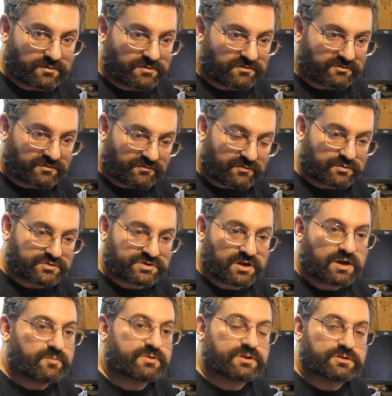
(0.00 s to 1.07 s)
and it's the first
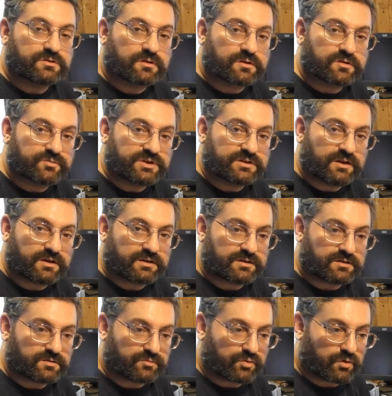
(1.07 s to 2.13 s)
time that you're going to be taking
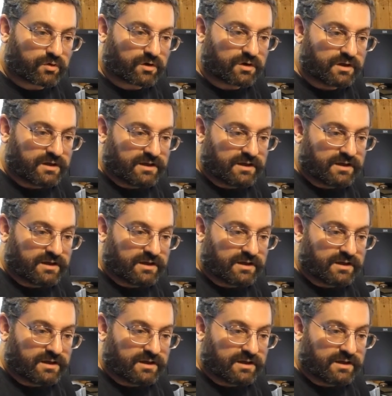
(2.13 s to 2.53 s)
it apart,